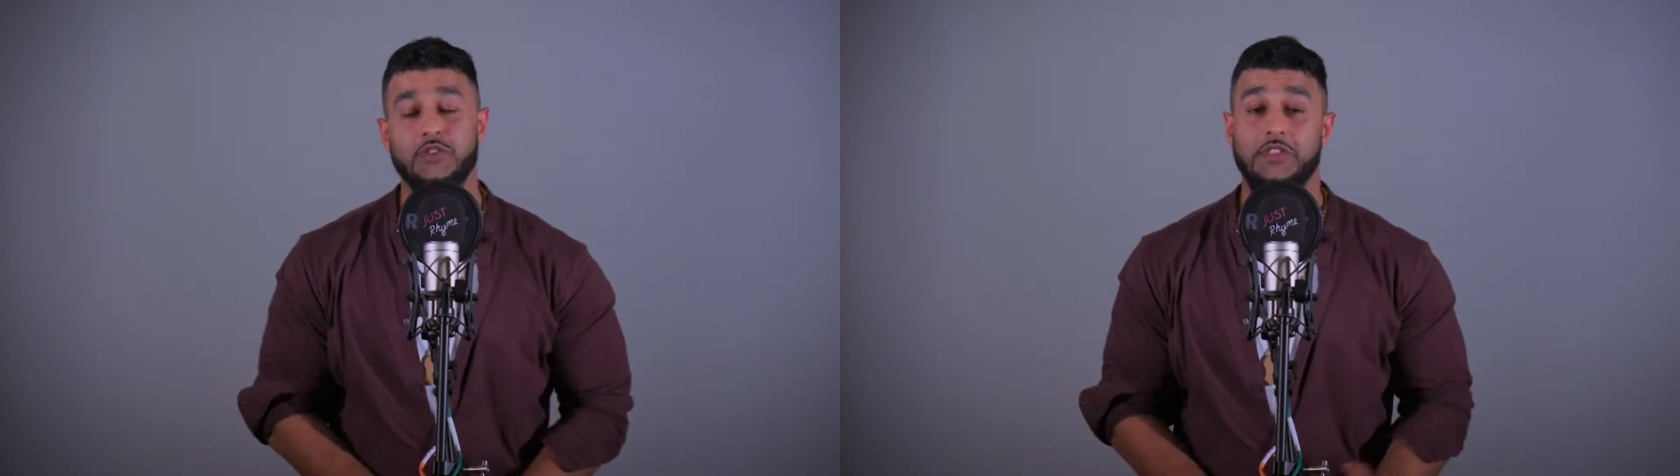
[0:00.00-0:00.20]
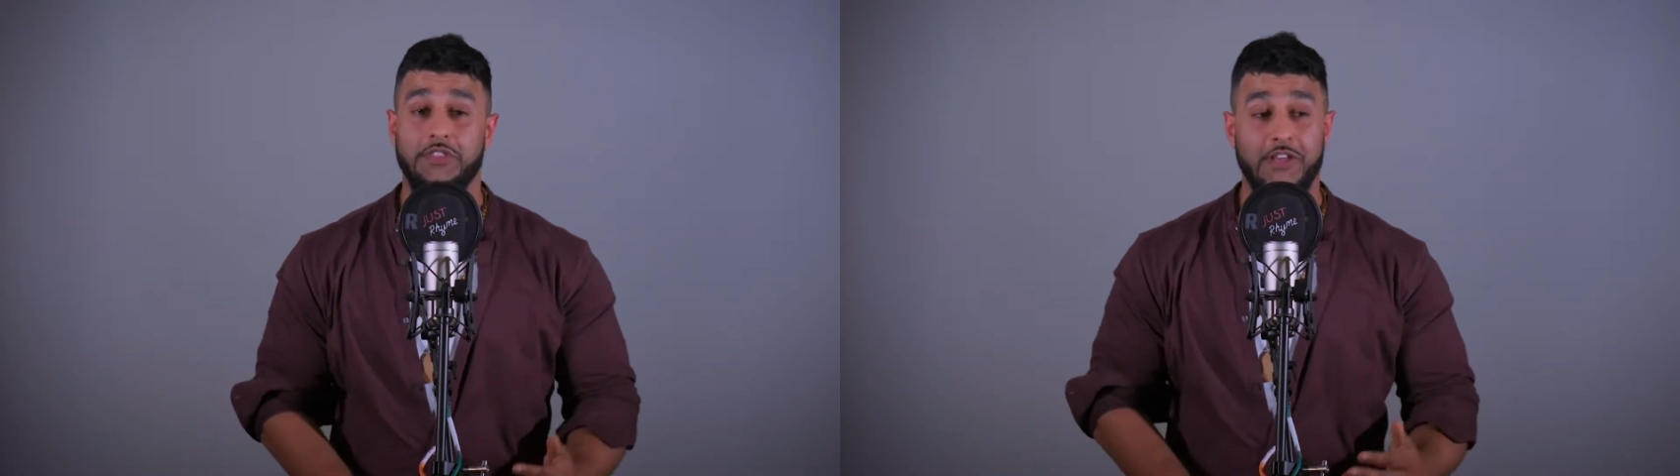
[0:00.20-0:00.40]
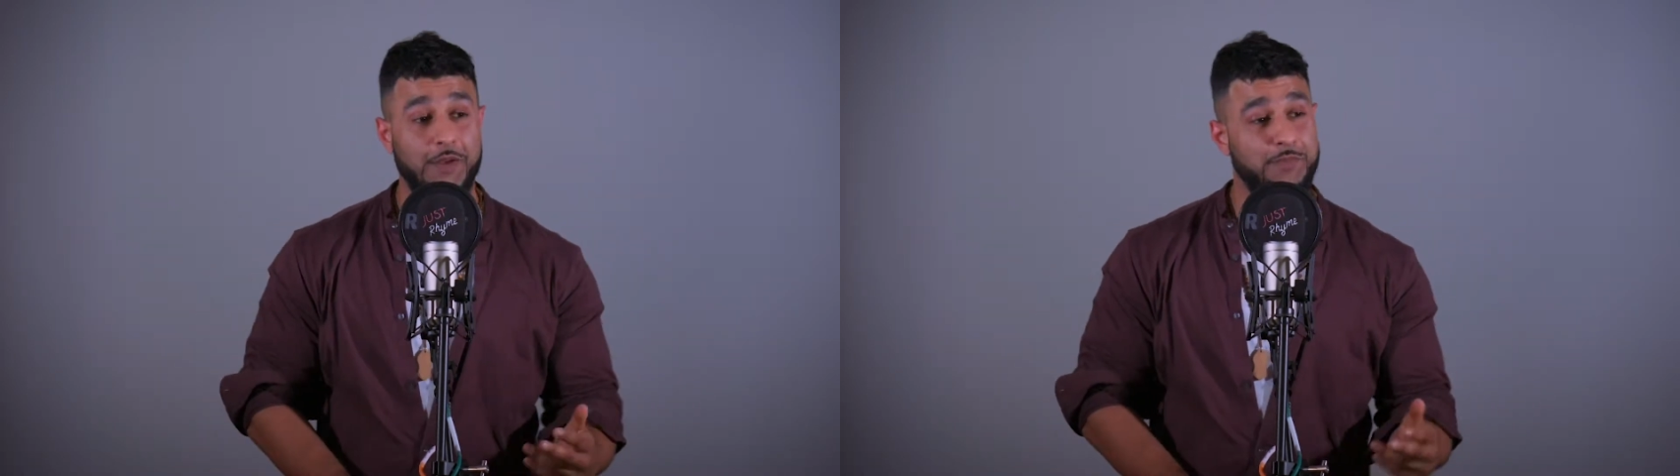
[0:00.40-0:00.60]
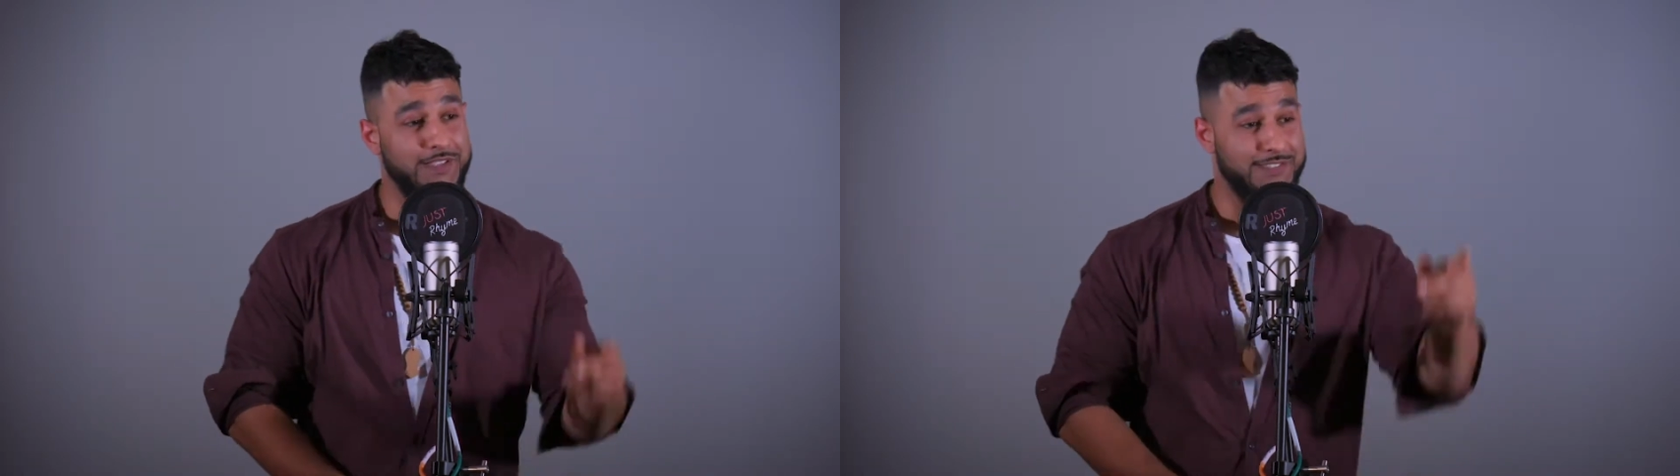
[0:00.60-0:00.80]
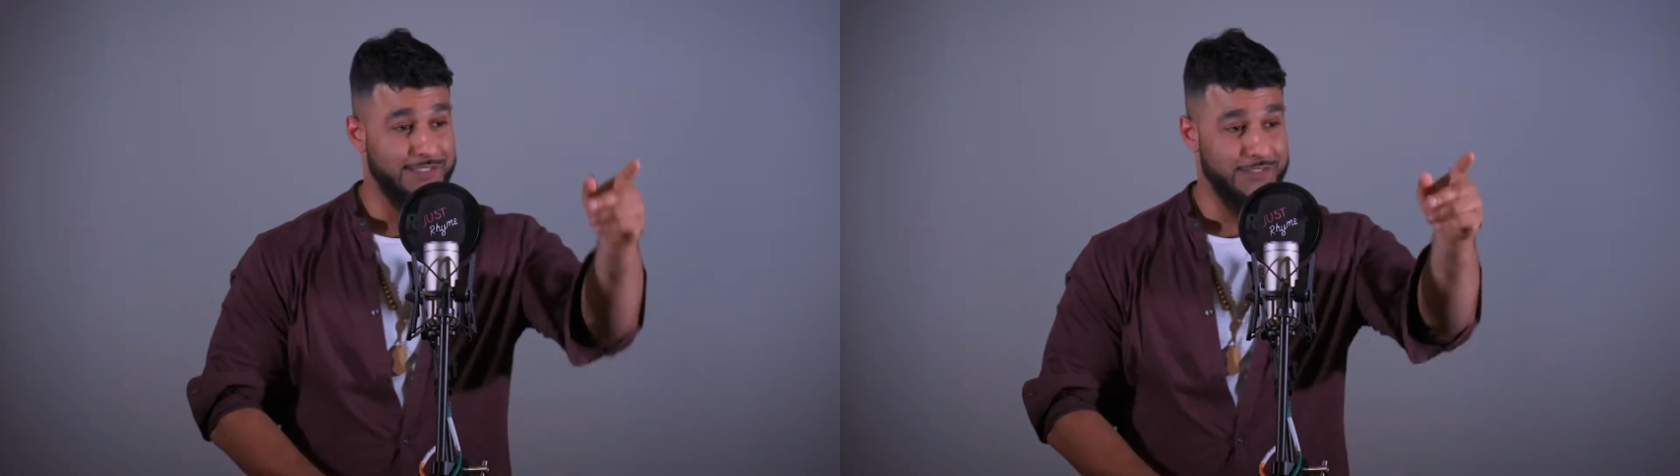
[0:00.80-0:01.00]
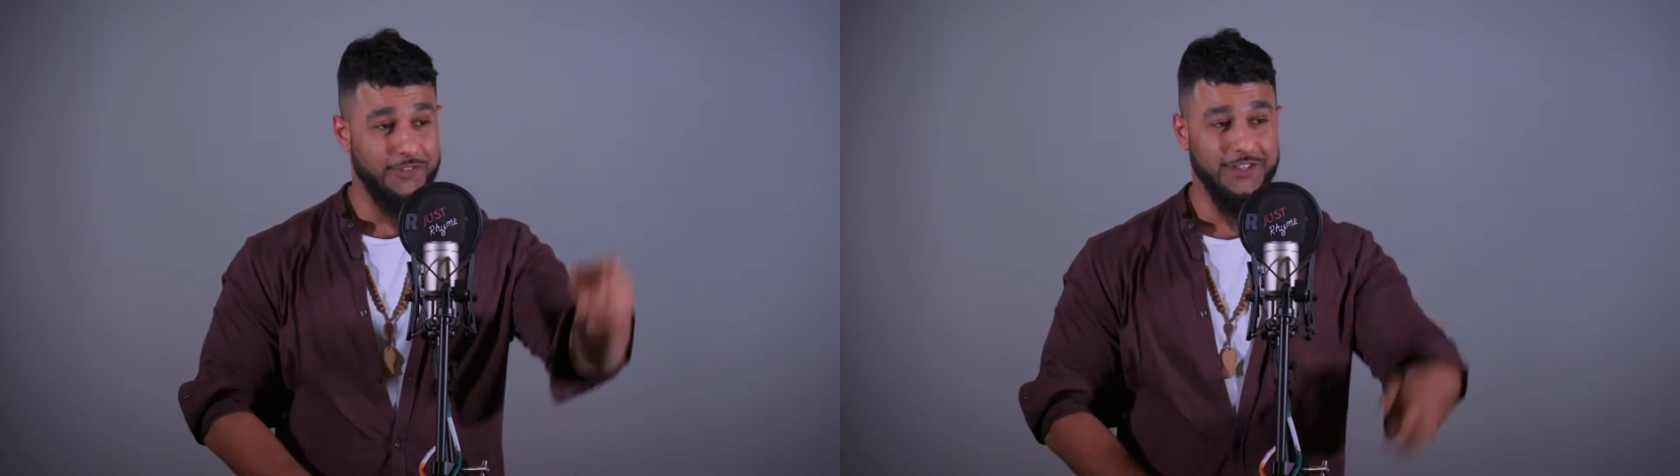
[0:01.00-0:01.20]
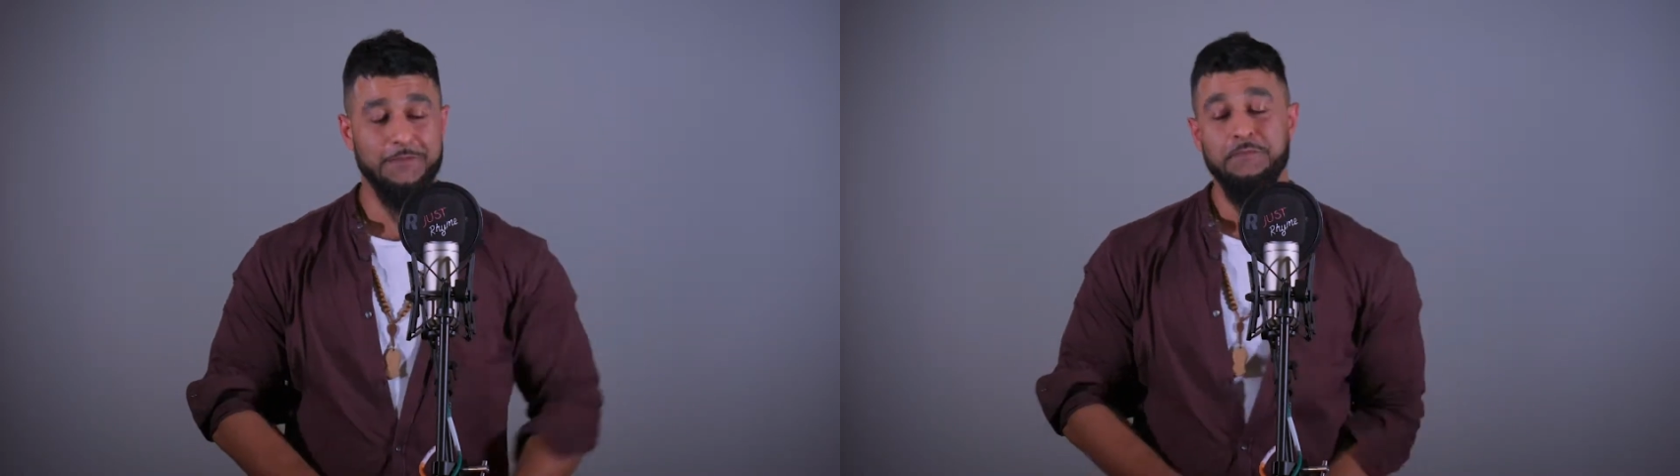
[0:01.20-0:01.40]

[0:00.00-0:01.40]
sorry, the third piece, sorry.